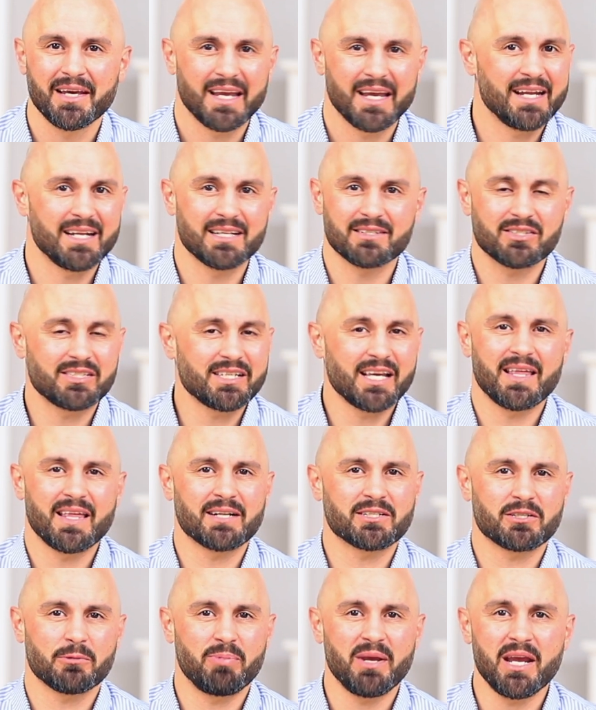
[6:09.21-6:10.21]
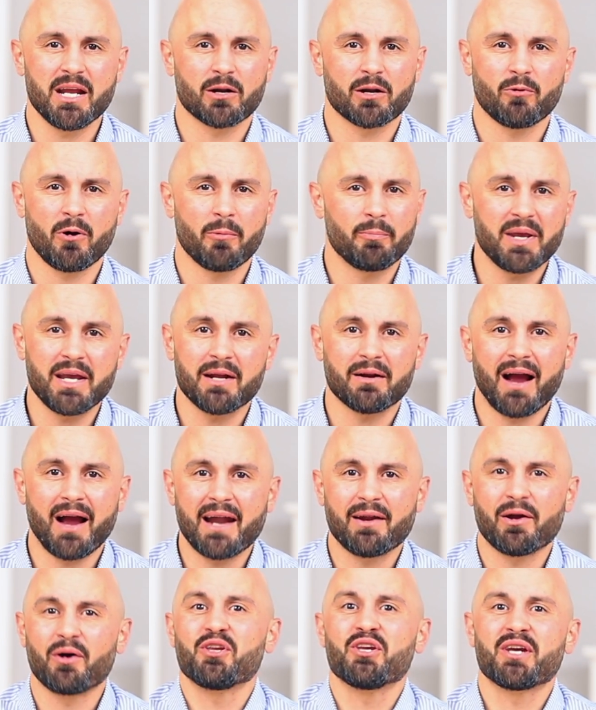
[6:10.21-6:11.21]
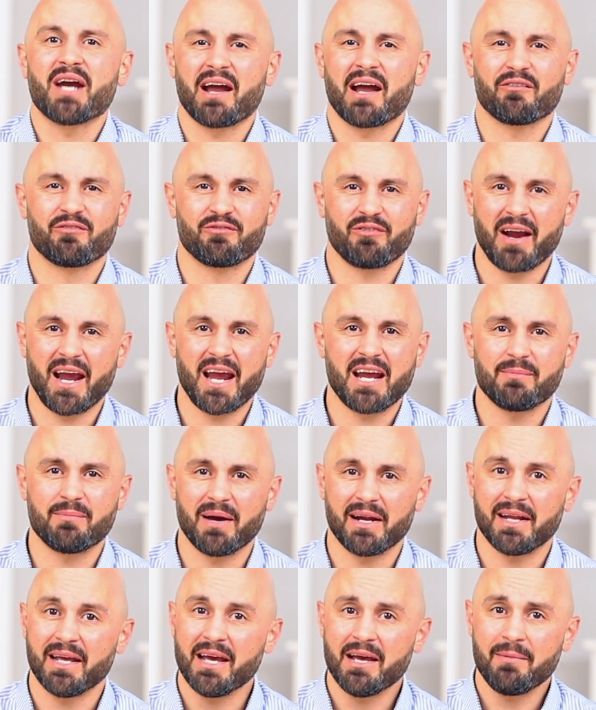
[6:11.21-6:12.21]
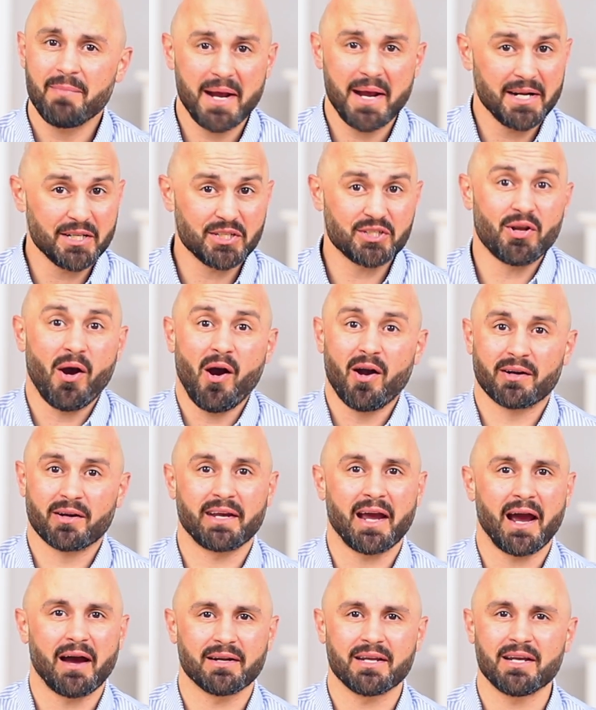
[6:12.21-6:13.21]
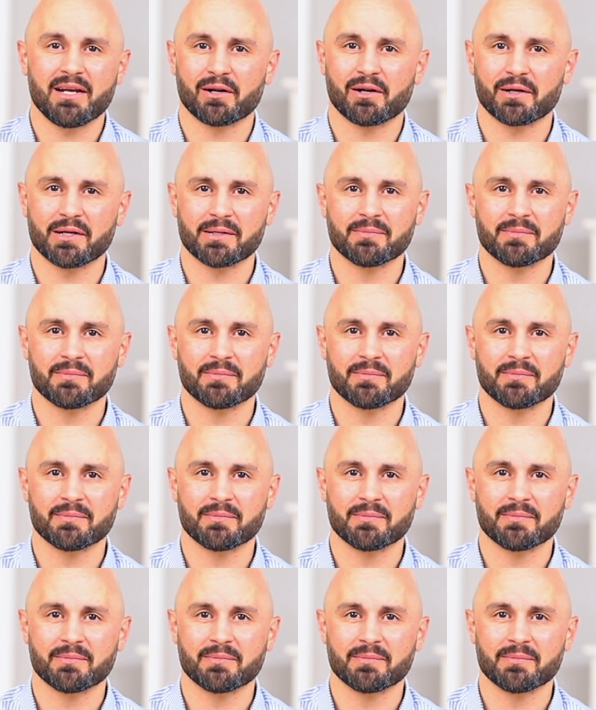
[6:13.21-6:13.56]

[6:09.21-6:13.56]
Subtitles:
He didn't say that to Peter. "Well, Peter, I know you got afraid, but man, it's dark out here.